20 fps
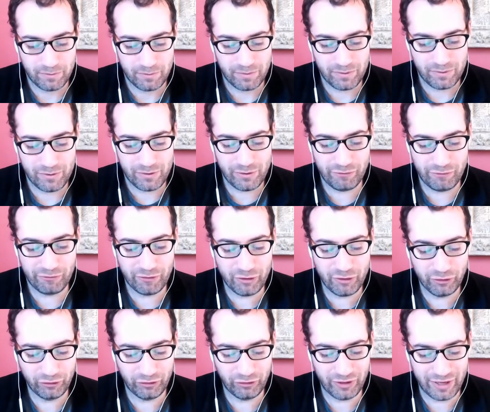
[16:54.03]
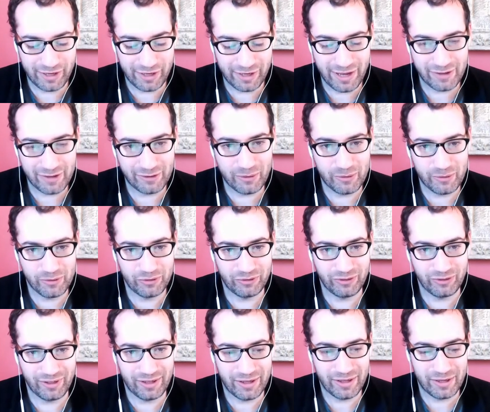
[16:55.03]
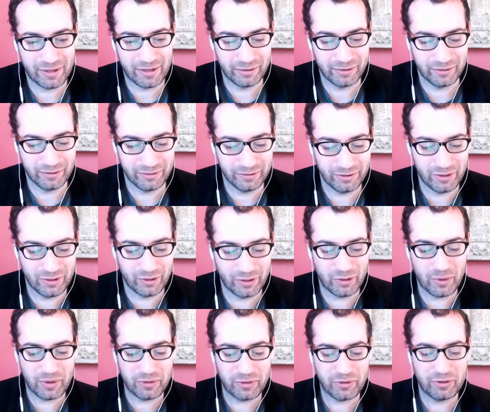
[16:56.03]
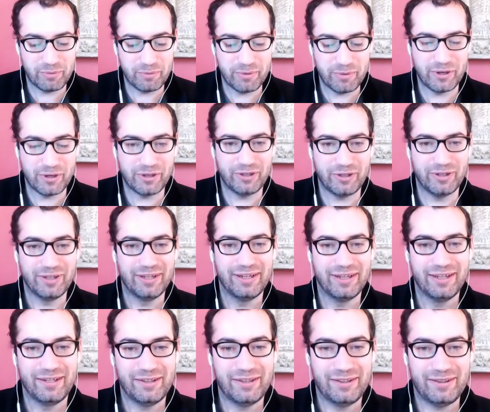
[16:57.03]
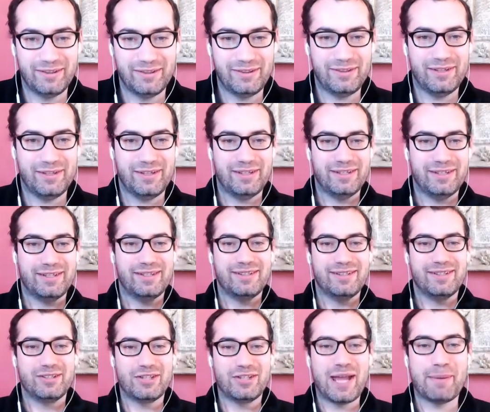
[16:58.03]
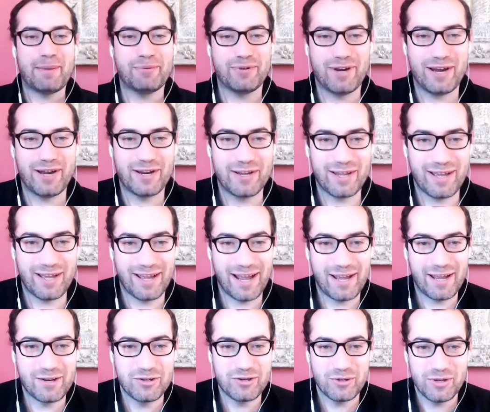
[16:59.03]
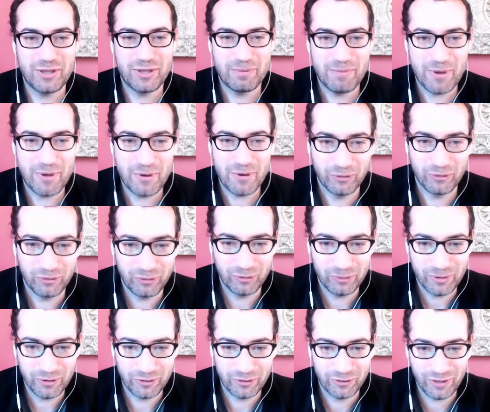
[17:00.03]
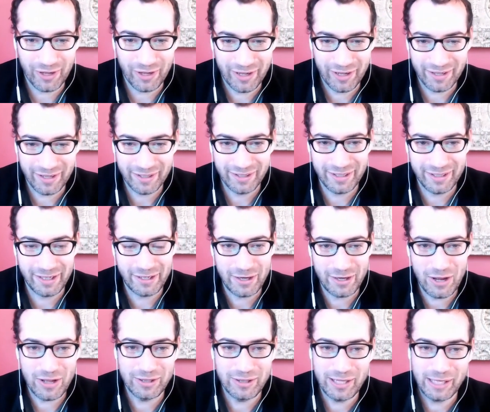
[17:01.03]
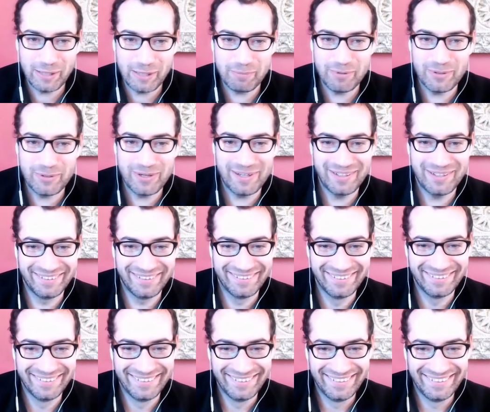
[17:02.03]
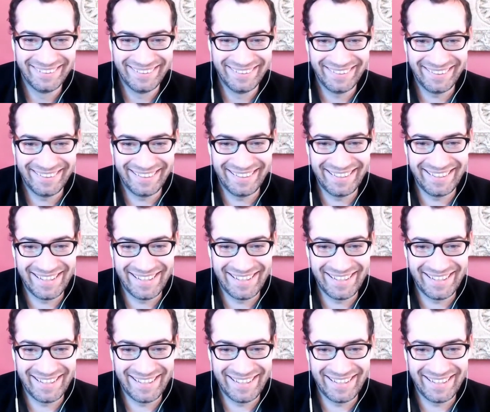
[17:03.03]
the first thing, as I was uh, you know going through the book, the the chapter I, I enjoyed the most was uh, get it on like a Buddha. Uh,